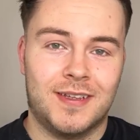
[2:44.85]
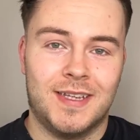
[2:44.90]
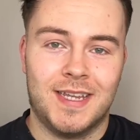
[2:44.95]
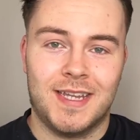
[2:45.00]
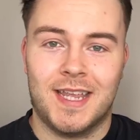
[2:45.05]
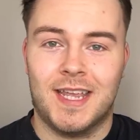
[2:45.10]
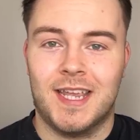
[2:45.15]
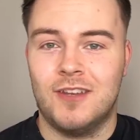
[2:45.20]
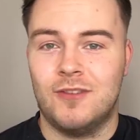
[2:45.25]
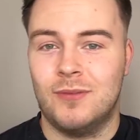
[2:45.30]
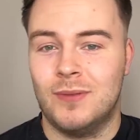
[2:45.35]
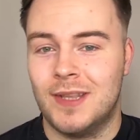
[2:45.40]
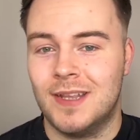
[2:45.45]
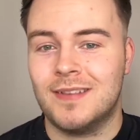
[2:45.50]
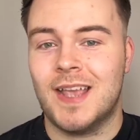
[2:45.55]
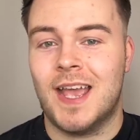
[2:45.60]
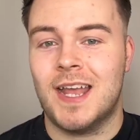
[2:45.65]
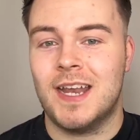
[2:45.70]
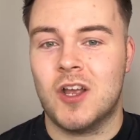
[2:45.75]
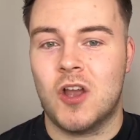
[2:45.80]
to engage with the
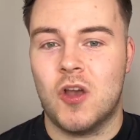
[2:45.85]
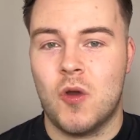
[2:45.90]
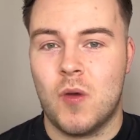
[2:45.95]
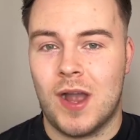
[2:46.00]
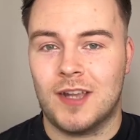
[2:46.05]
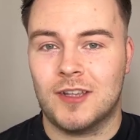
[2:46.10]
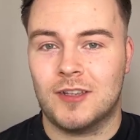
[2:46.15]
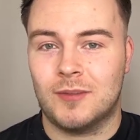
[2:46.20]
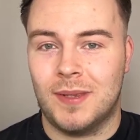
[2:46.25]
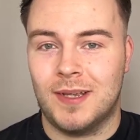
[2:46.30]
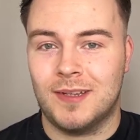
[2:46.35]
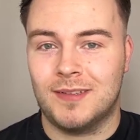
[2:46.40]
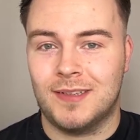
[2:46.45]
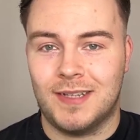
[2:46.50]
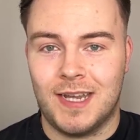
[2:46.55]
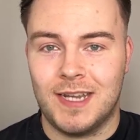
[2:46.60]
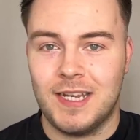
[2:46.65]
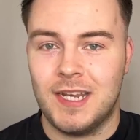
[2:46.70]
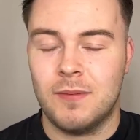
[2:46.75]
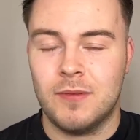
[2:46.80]
technical aspects
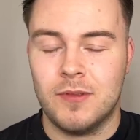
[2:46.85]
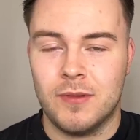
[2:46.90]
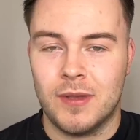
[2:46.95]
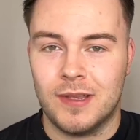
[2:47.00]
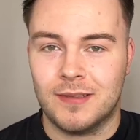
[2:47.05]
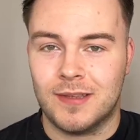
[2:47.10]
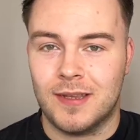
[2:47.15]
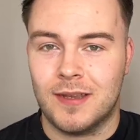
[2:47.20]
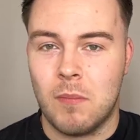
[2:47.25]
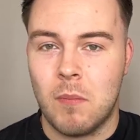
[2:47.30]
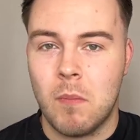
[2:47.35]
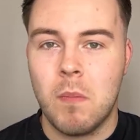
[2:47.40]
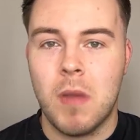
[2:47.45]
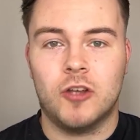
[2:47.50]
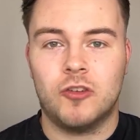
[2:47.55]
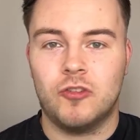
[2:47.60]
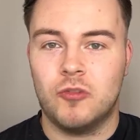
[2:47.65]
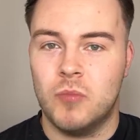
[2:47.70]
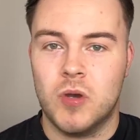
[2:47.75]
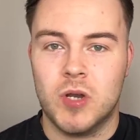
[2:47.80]
in A W S in
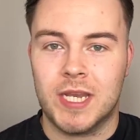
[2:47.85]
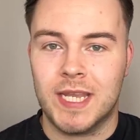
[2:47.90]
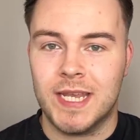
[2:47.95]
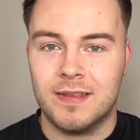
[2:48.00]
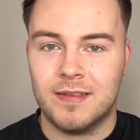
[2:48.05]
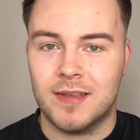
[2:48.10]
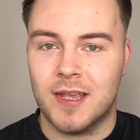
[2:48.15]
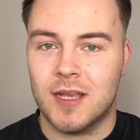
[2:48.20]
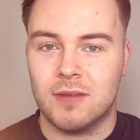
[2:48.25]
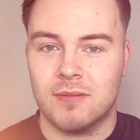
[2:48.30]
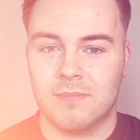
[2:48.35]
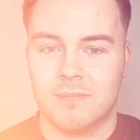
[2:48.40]
much more detail.